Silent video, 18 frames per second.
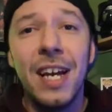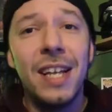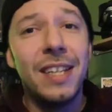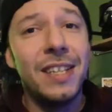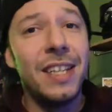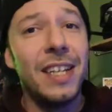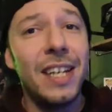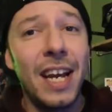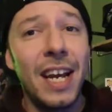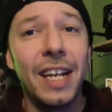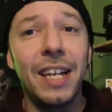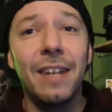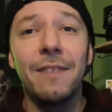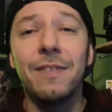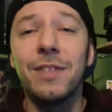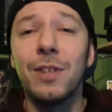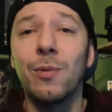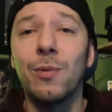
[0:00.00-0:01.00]
the
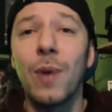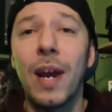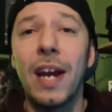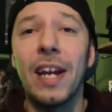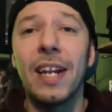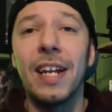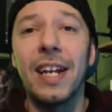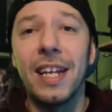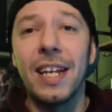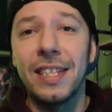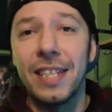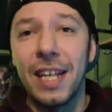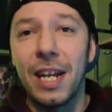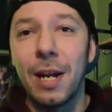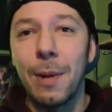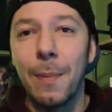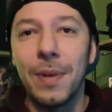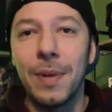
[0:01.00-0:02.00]
negatives, the rating, and
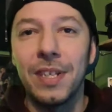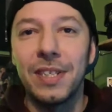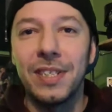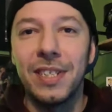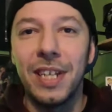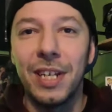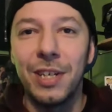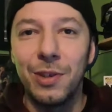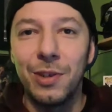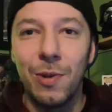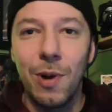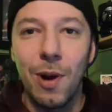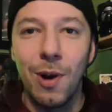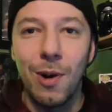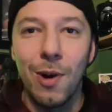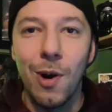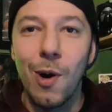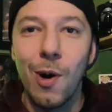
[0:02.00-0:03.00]
then I'm gonna send you
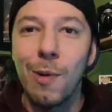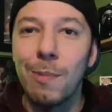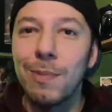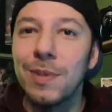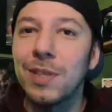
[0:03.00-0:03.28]
all home.